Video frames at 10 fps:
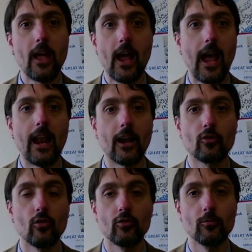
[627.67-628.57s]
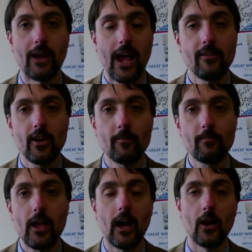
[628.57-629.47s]
electoral behaviour
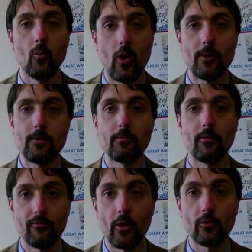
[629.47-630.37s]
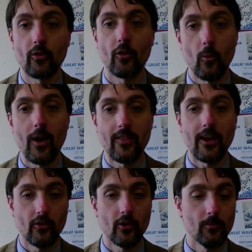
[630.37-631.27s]
and why people vote the way they
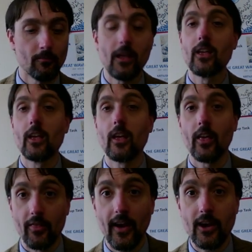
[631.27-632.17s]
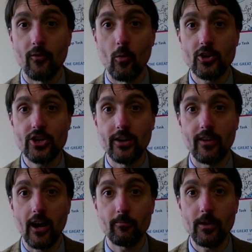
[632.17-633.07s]
do. Thank you for watching if you
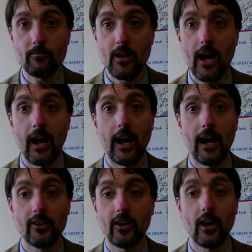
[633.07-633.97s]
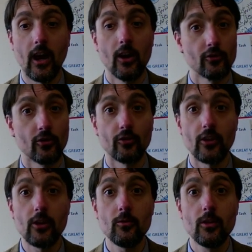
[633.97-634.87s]
have been, and I shall see
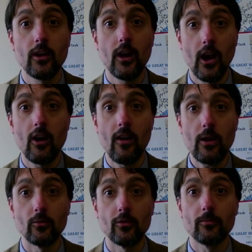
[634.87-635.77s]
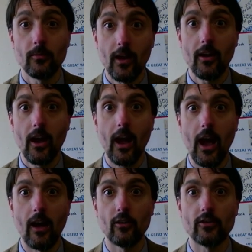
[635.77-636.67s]
you around.
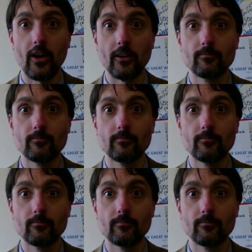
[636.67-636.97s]
Have a good day.